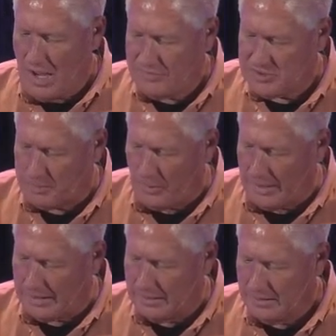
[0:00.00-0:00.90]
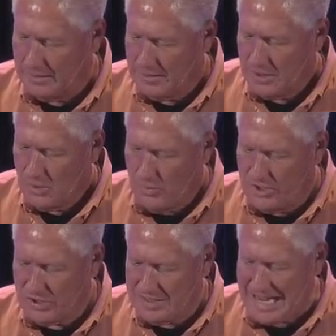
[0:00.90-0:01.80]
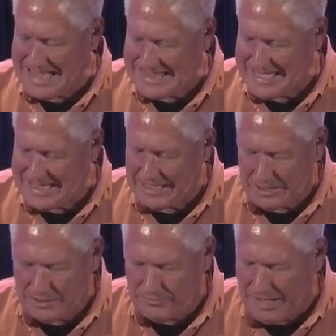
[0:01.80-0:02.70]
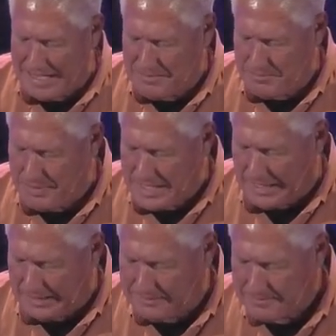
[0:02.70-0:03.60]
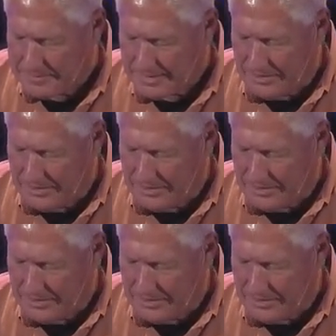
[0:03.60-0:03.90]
offspring, we should not think that the divine being